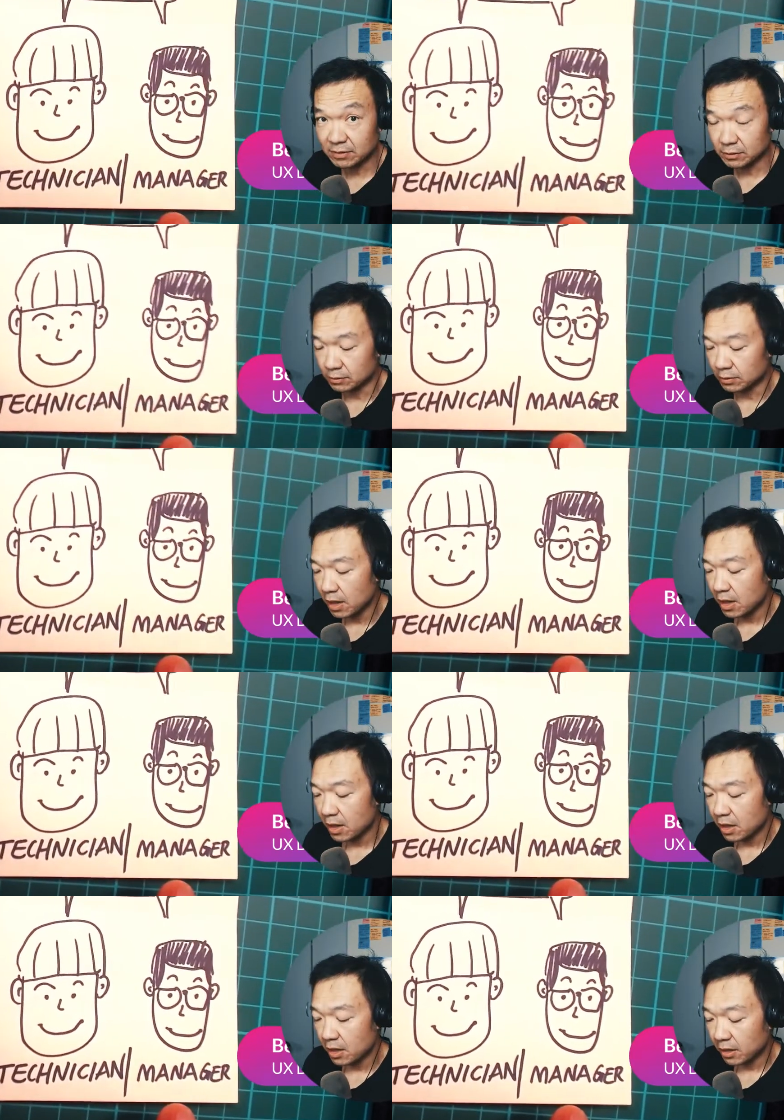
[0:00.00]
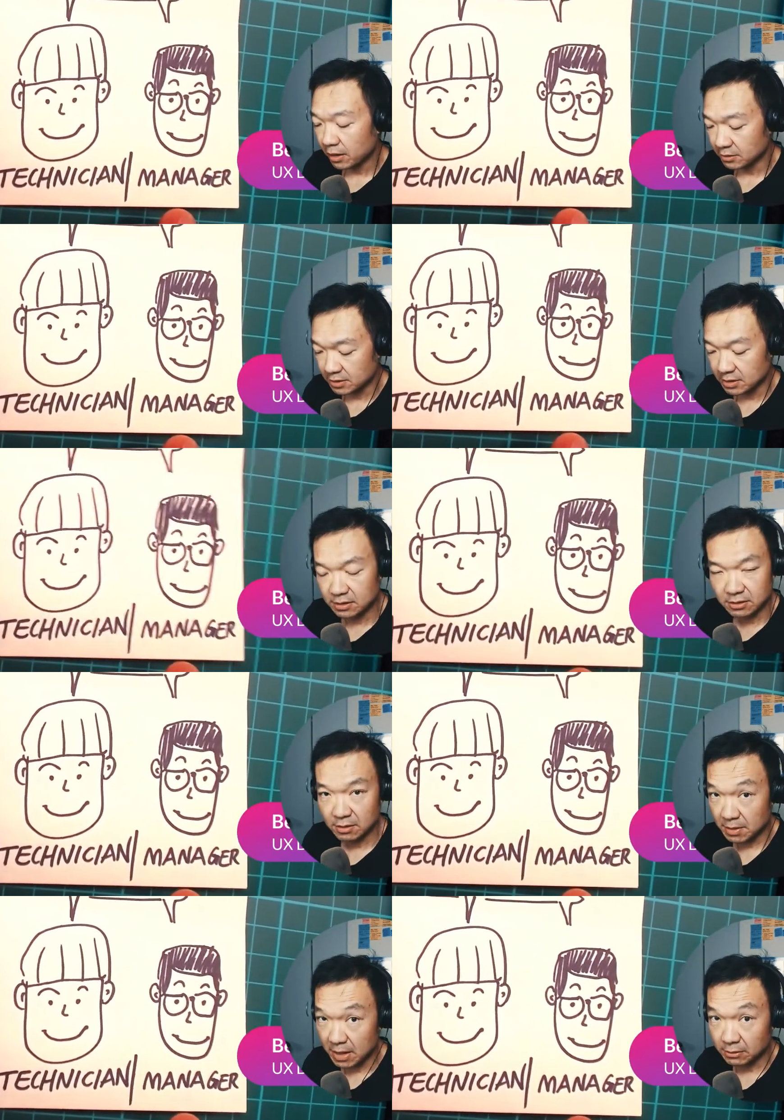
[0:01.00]
to consider
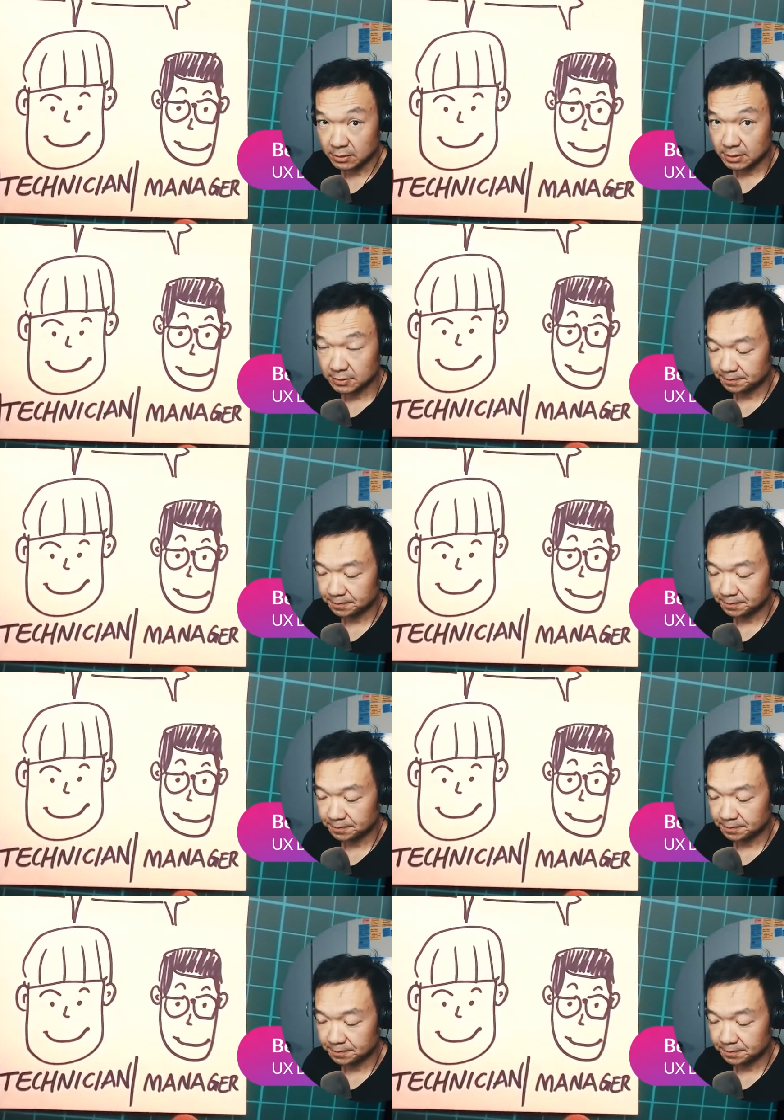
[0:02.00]
about.